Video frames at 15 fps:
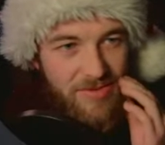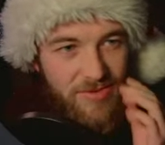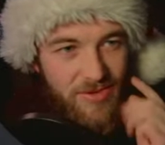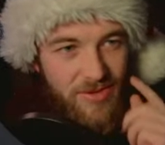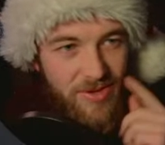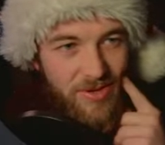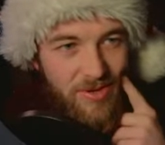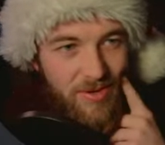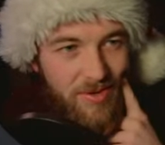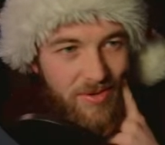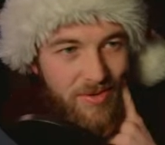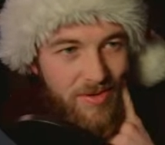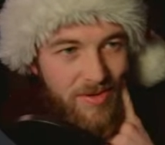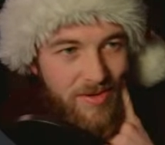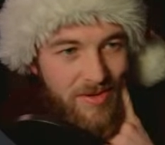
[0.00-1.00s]
to
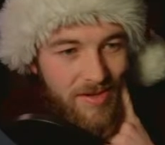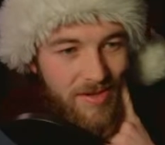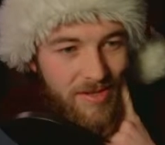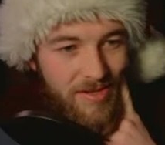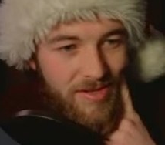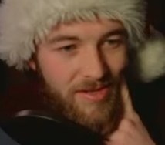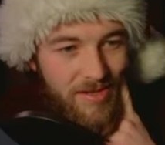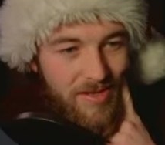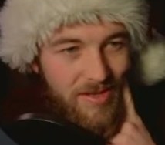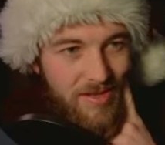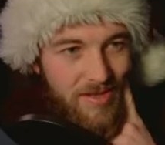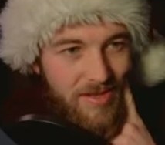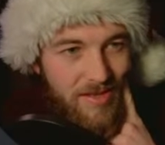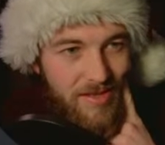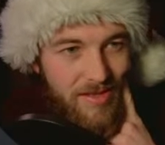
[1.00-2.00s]
go
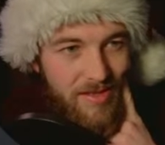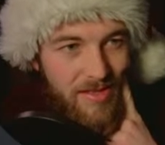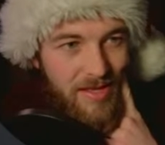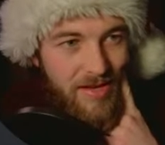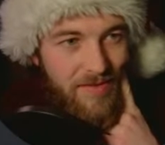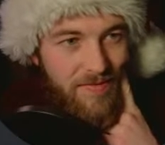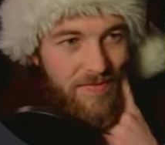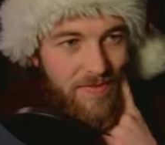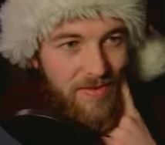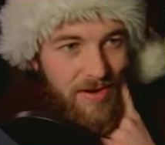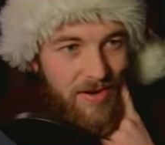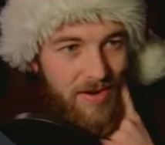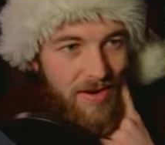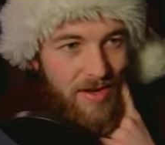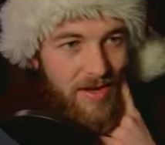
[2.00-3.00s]
that
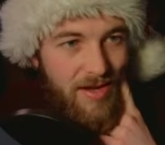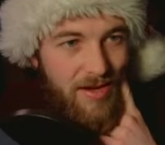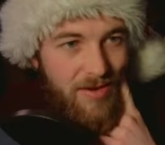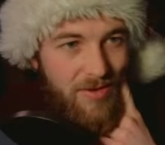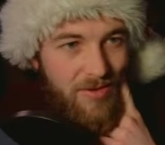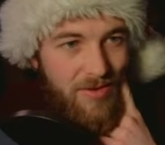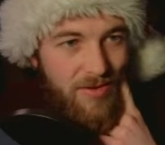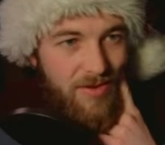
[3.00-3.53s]
far out.